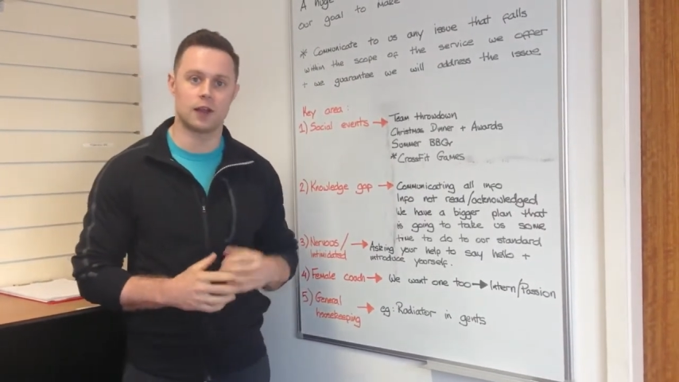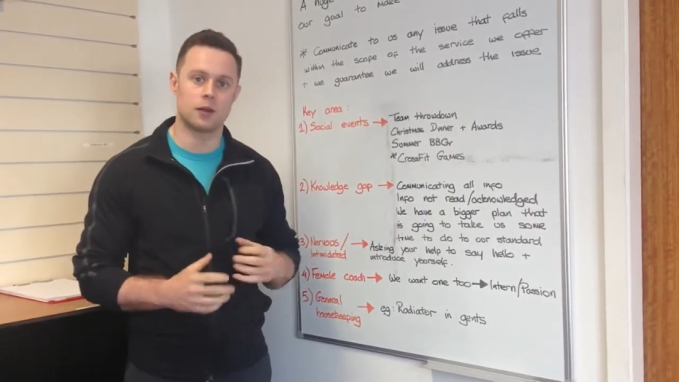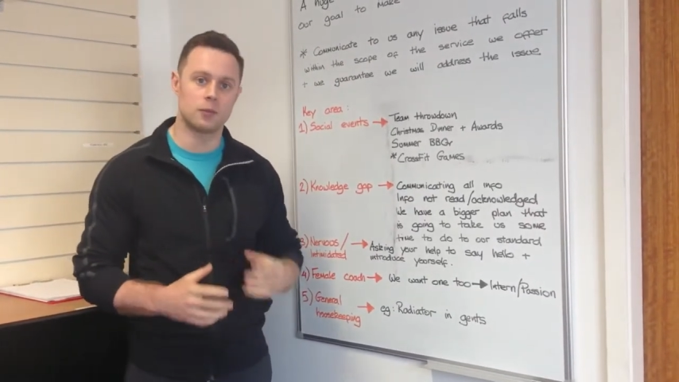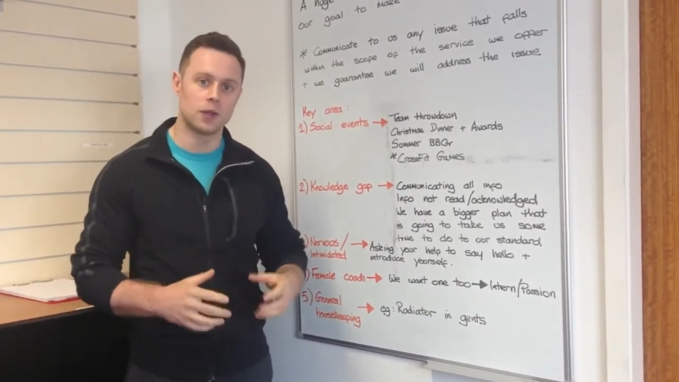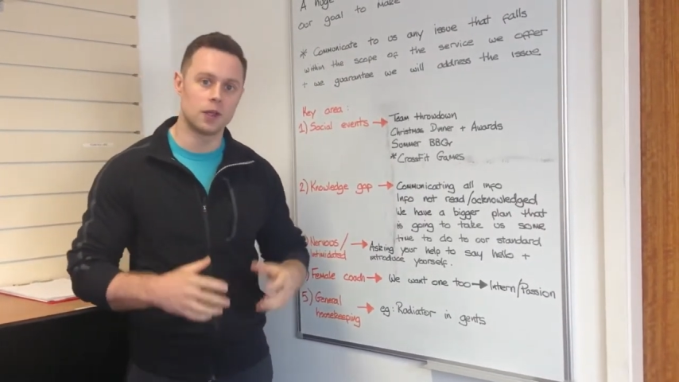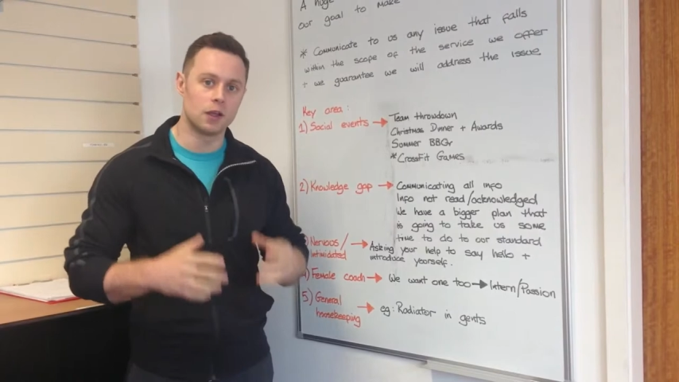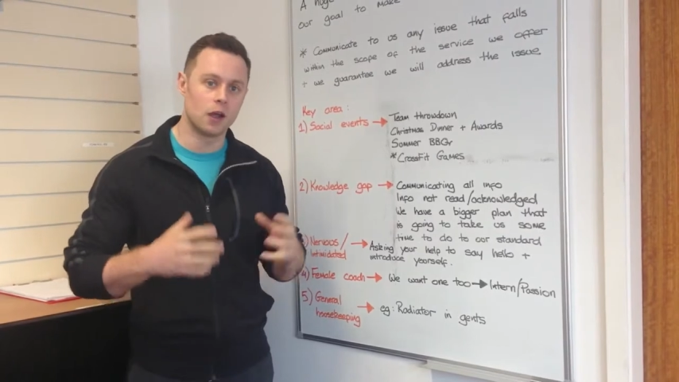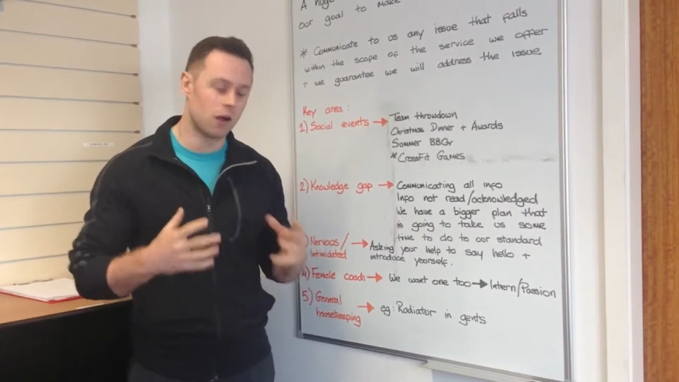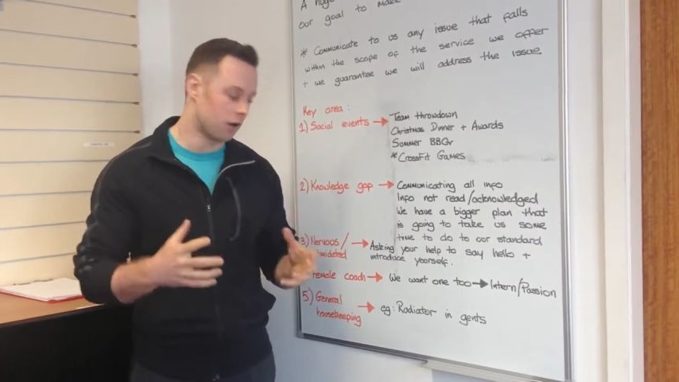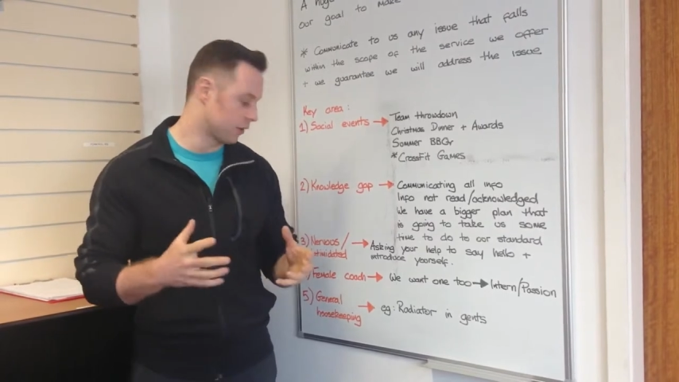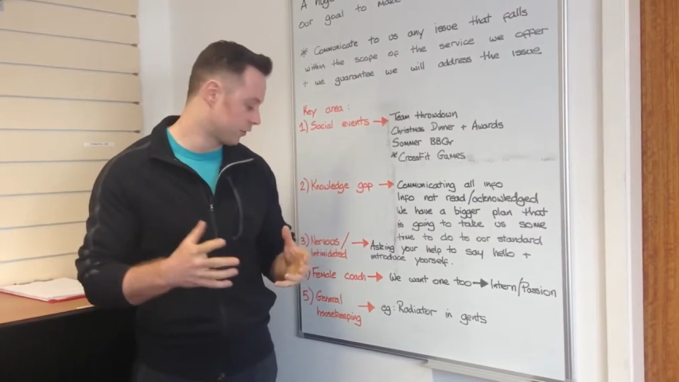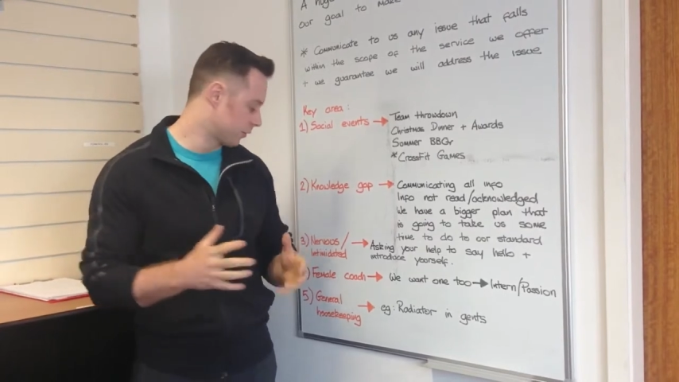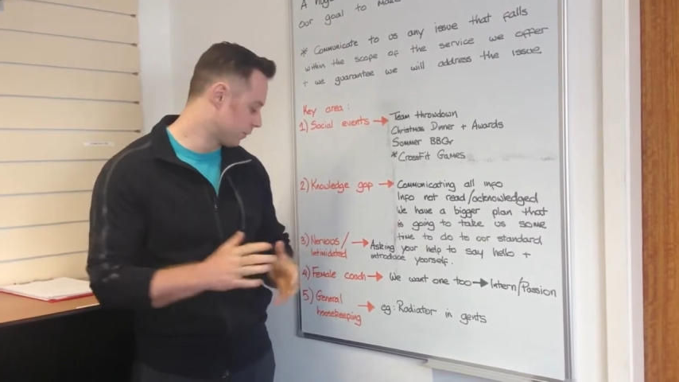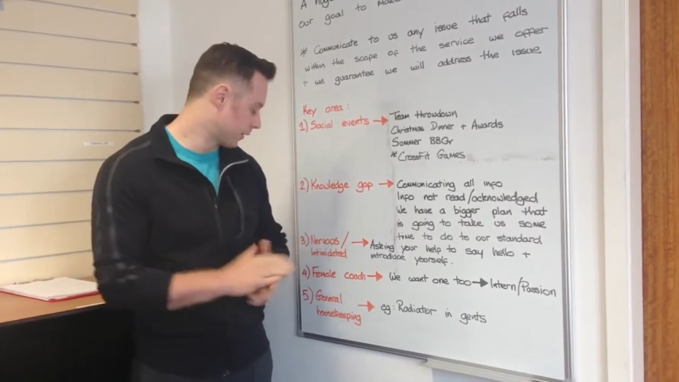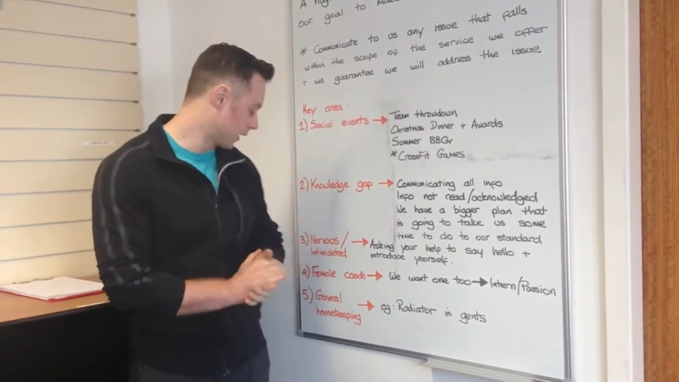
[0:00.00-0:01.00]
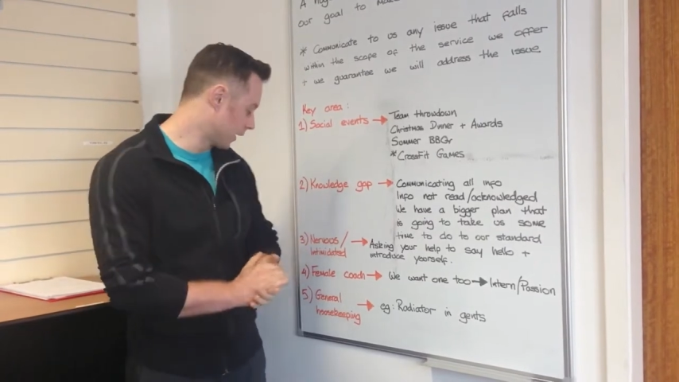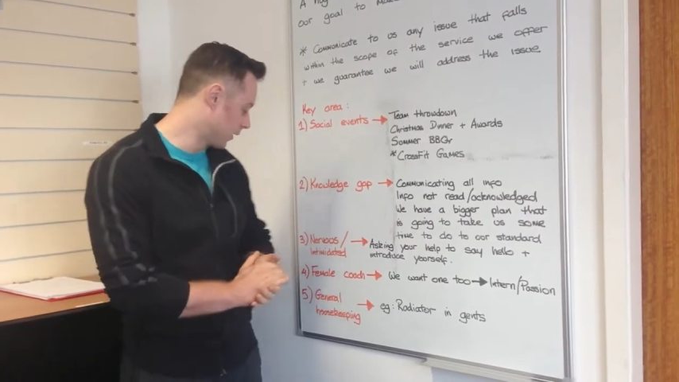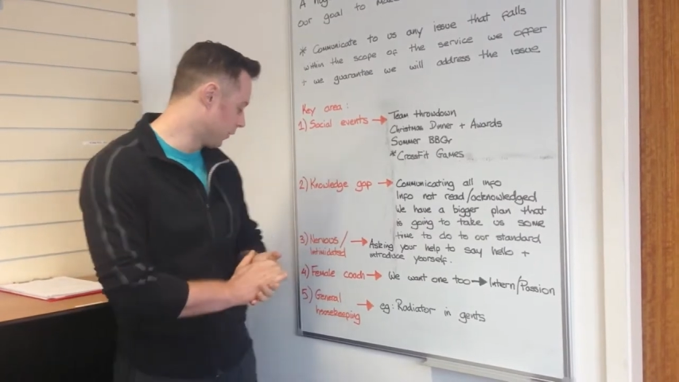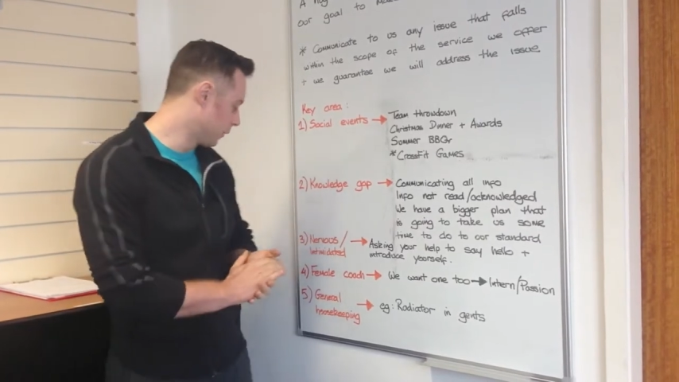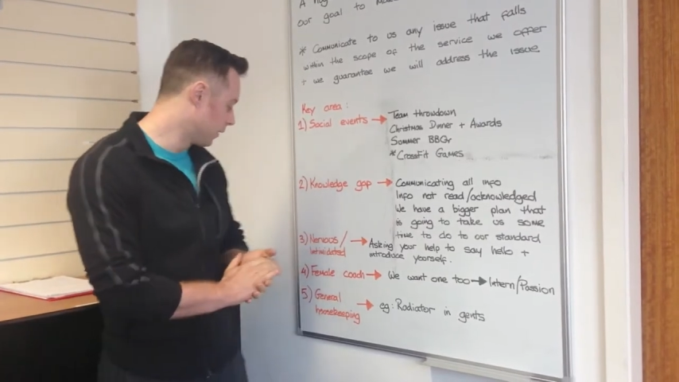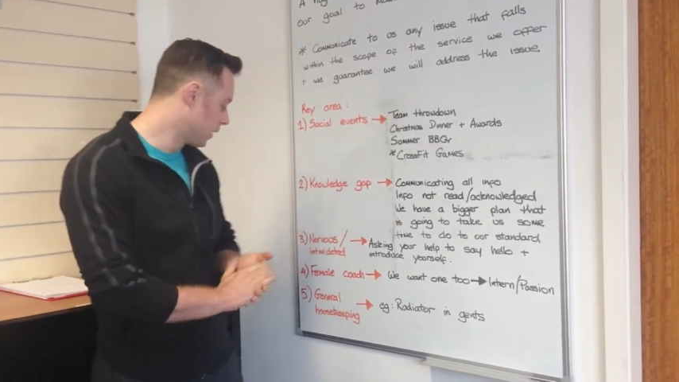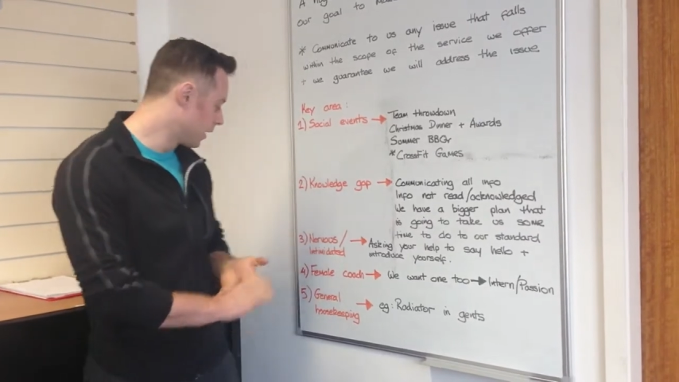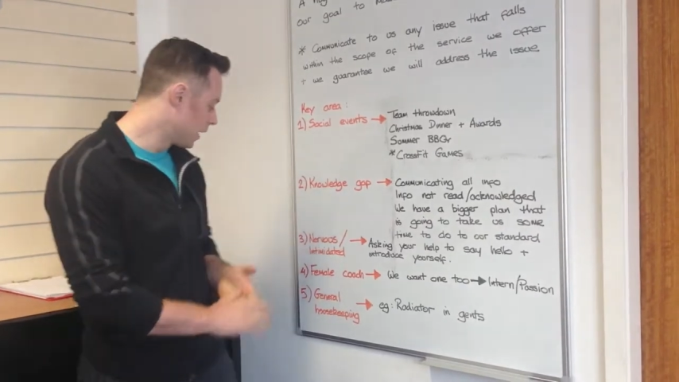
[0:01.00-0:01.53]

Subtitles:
that'd be awesome. Thank you.